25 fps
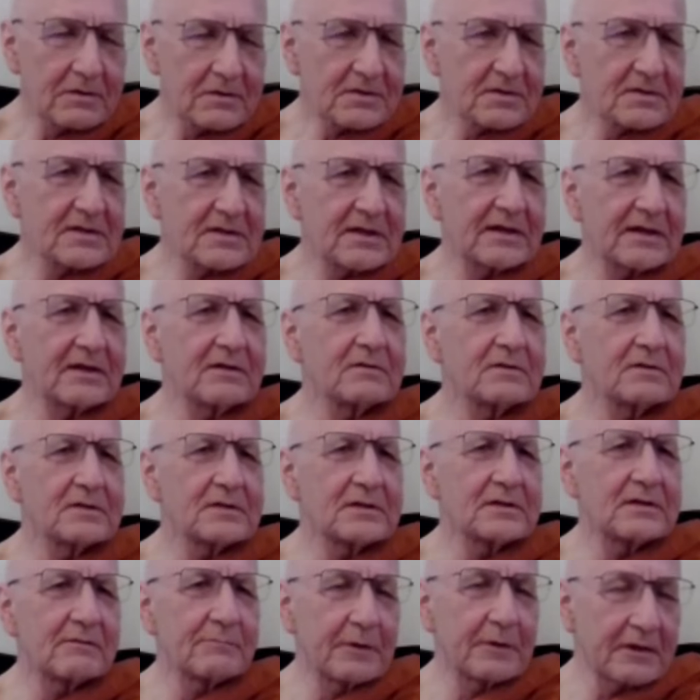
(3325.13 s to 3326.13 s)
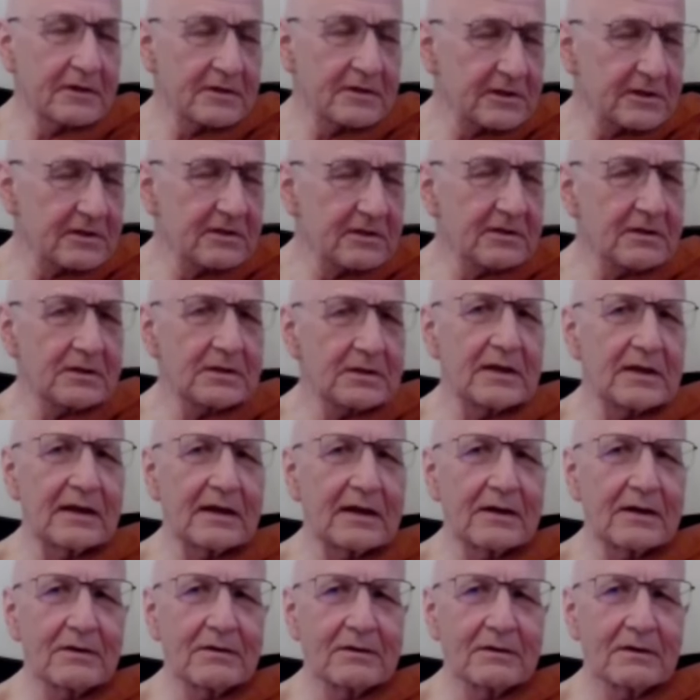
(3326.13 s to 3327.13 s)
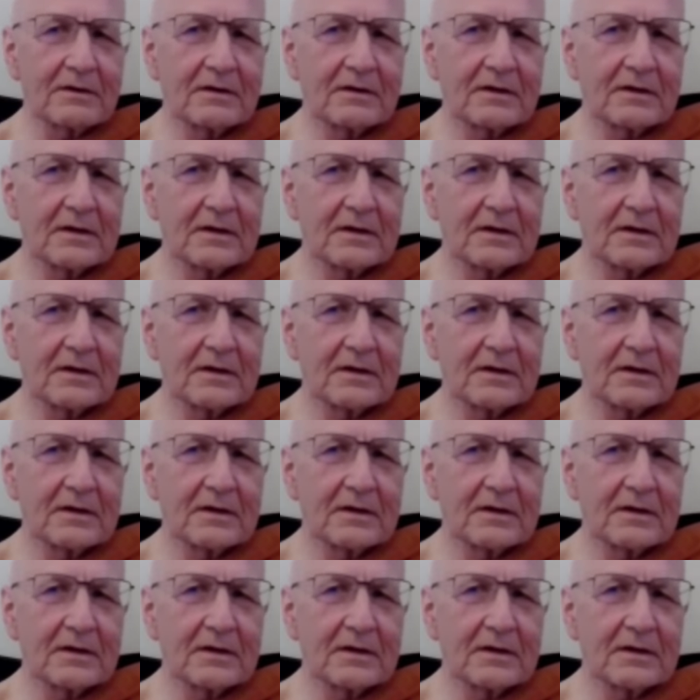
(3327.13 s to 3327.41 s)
also take you to love, because you're hurt now.